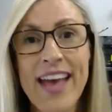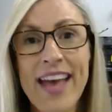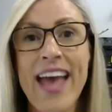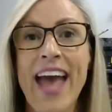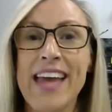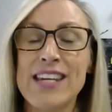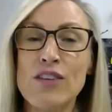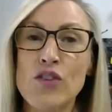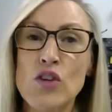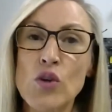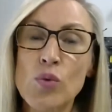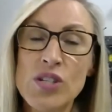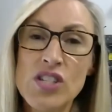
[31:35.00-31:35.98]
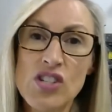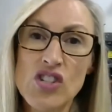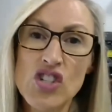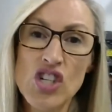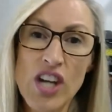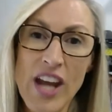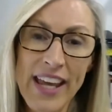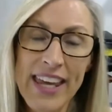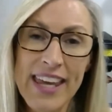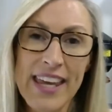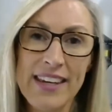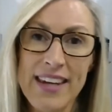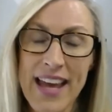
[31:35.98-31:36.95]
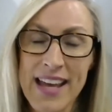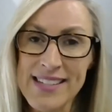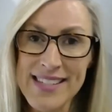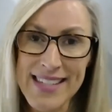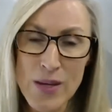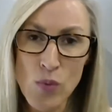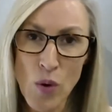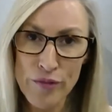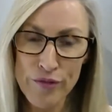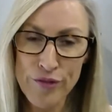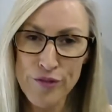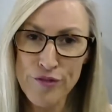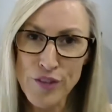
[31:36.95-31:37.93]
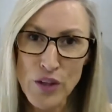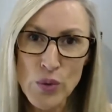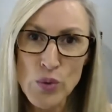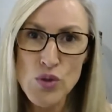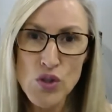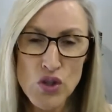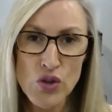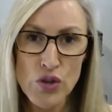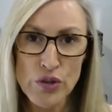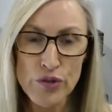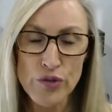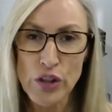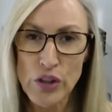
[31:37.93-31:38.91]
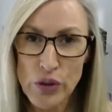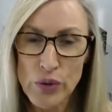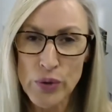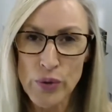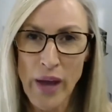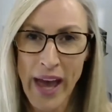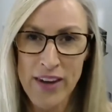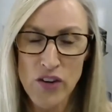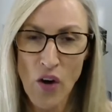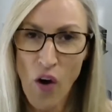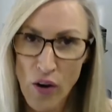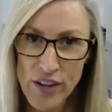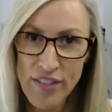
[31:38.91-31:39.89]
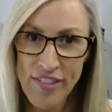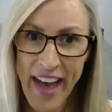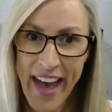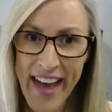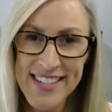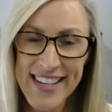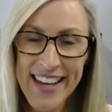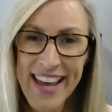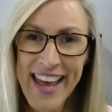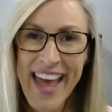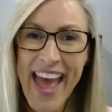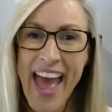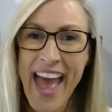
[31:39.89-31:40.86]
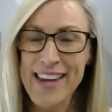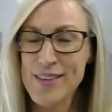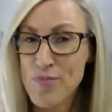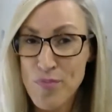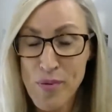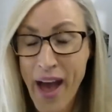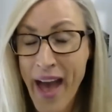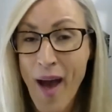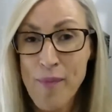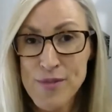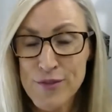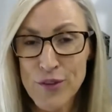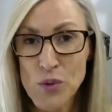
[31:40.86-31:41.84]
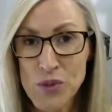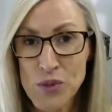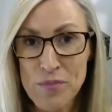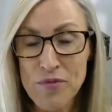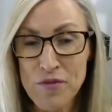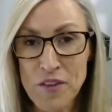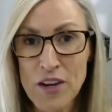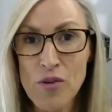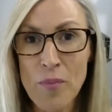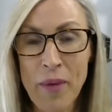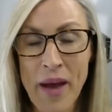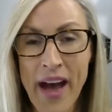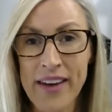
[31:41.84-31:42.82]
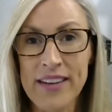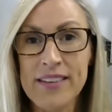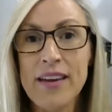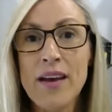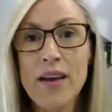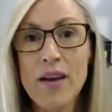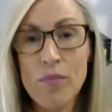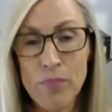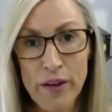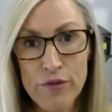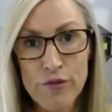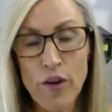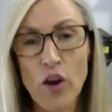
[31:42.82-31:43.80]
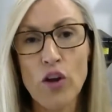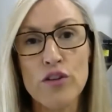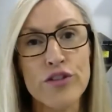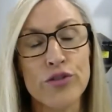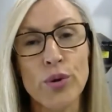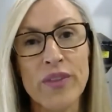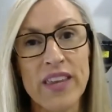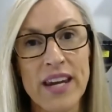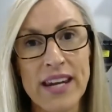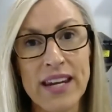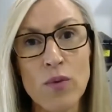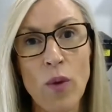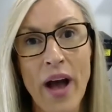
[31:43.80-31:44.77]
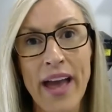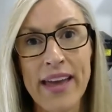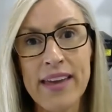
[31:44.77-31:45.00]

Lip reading: And if you were to check in and see what feels true for you and honour that, and perhaps feel some fear about it, but follow through with it anyway,